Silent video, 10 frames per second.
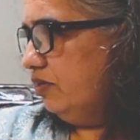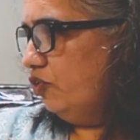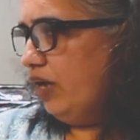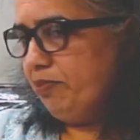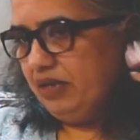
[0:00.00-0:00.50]

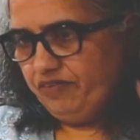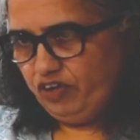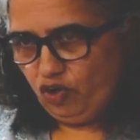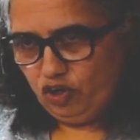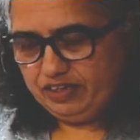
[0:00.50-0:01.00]
I'm
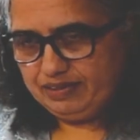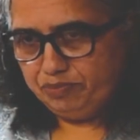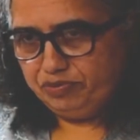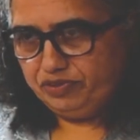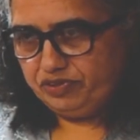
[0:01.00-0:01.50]
leaving all these
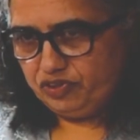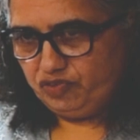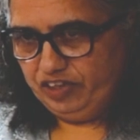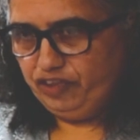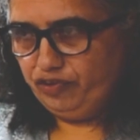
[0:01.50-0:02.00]
computers with